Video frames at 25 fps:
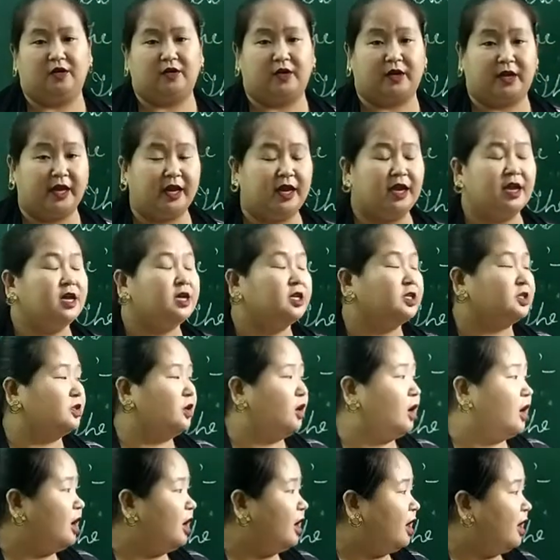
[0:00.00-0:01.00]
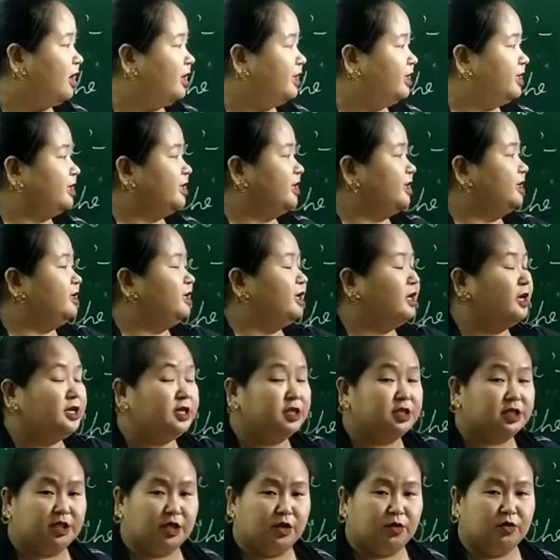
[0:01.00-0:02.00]
Okay, so article the
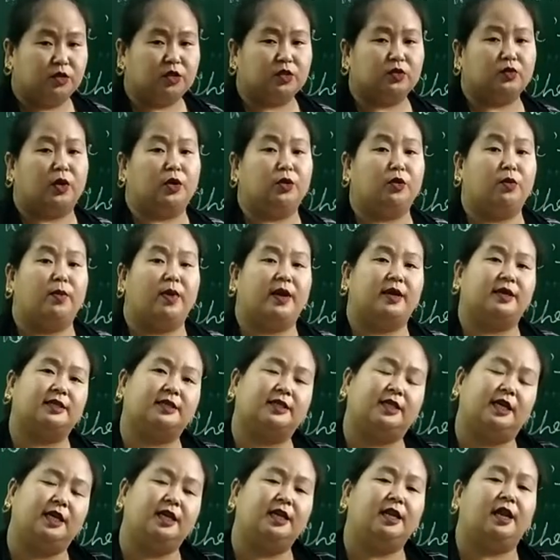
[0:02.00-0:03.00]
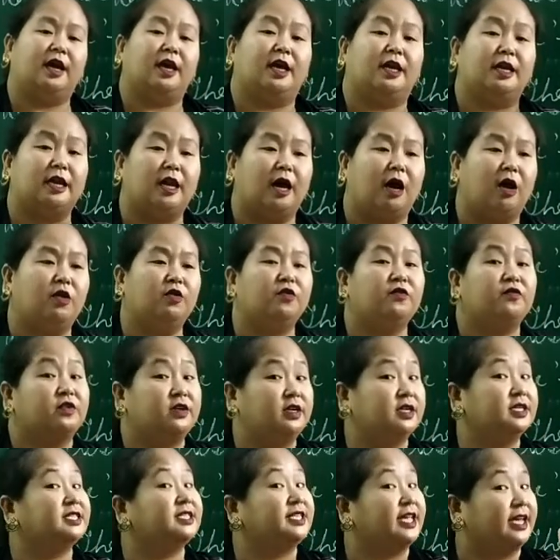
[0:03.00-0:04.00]
is used when you mention a noun for
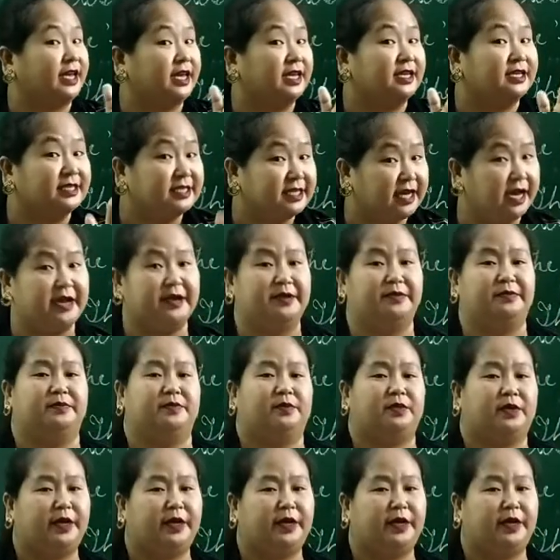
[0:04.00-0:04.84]
the second time.